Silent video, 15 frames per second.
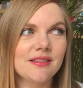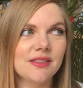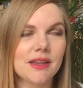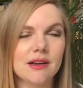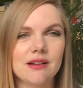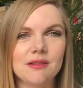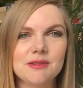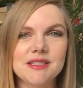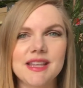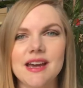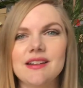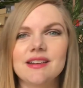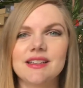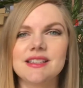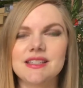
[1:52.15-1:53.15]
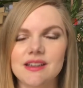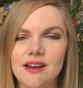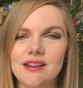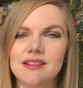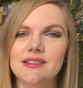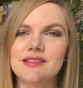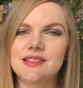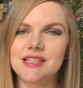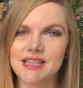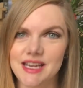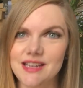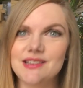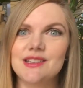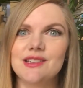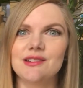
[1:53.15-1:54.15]
that I was that excited to
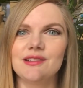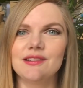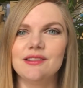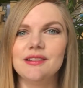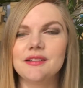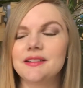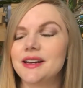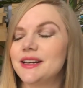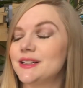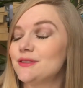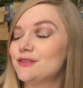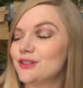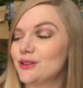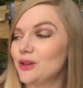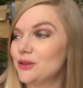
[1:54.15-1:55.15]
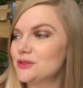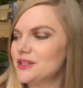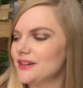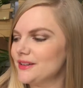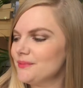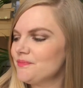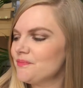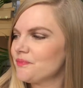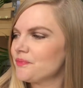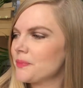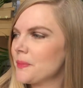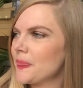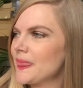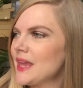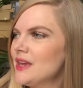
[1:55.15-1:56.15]
get to for a long time.
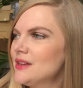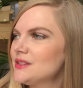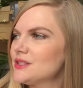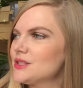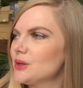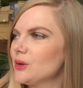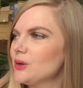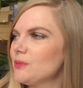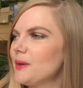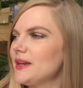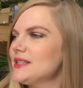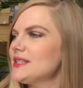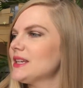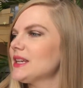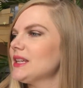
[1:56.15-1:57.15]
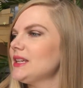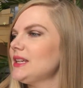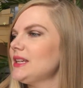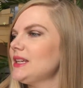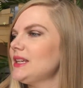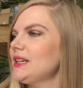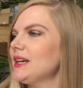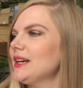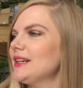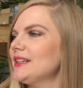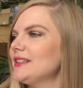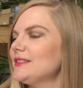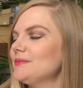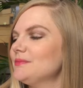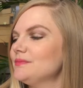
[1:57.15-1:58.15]
So basically,
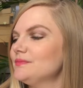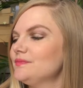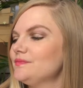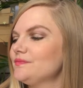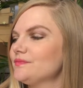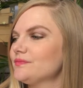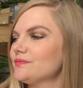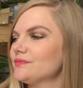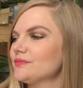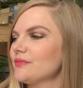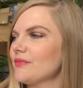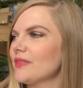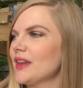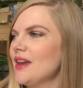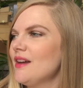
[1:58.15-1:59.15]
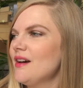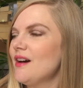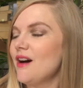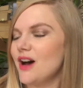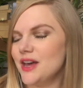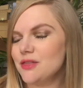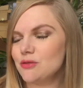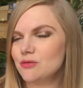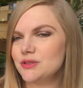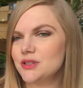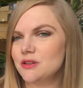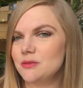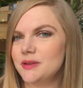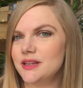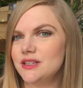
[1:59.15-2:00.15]
I thought it was
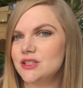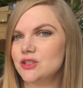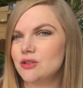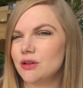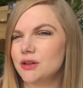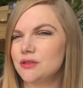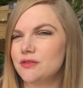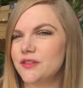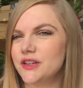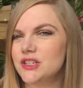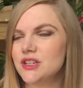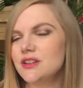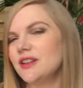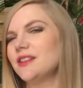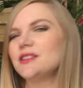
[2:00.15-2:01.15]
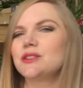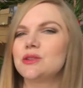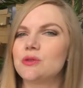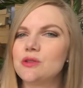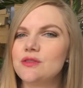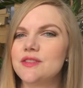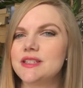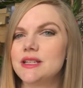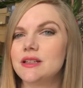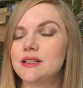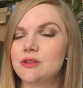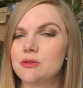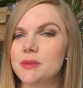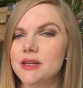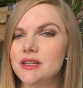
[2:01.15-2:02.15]
going to be historical fiction, and it sort of is a
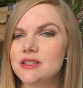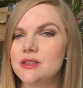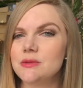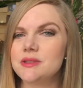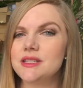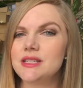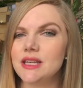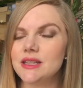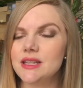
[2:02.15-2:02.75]
little bit. So it's set